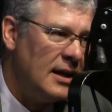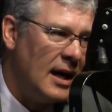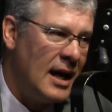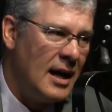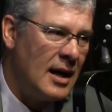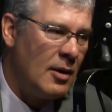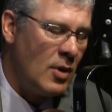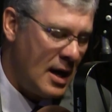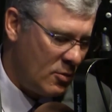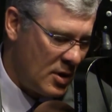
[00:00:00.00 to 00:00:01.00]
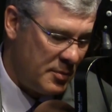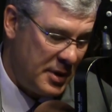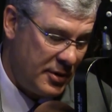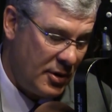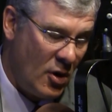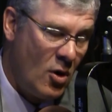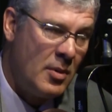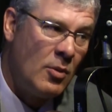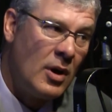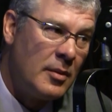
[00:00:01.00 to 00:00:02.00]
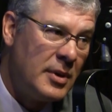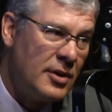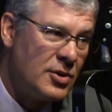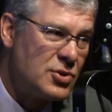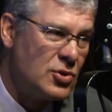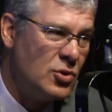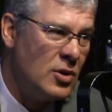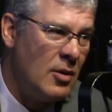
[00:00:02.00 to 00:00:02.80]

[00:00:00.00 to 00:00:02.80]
I want to be in their home. I want to be in their school.